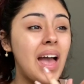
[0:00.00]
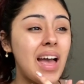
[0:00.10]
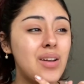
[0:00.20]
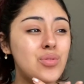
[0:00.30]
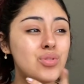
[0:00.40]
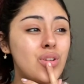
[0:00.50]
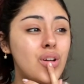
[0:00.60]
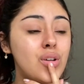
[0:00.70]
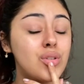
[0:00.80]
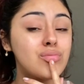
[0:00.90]
And also,
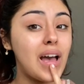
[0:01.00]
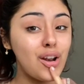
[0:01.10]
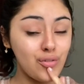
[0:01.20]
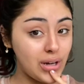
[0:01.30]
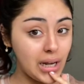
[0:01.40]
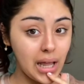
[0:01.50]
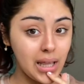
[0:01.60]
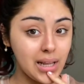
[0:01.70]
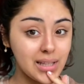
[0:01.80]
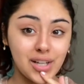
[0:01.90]
I don't really
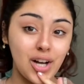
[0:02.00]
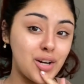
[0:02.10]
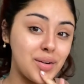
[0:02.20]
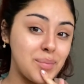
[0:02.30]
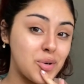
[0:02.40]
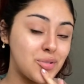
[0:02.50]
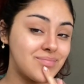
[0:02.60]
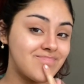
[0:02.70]
like the color anymore